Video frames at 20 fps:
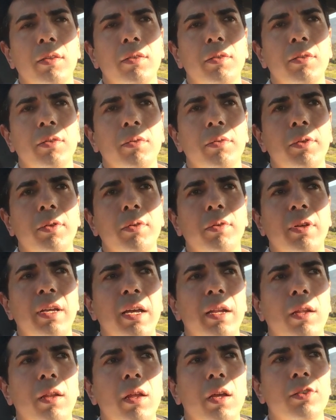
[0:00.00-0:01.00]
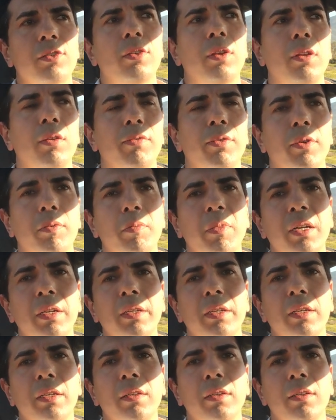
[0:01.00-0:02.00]
You kind of lost all of your
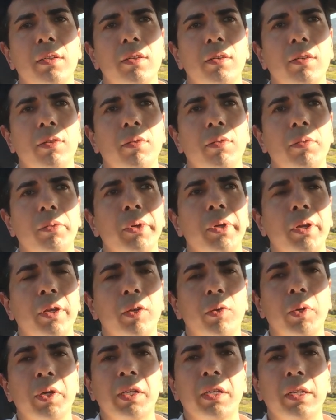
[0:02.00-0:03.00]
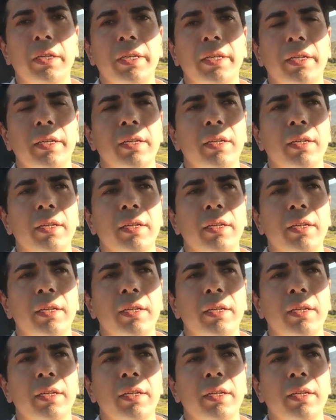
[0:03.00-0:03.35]
money really quickly.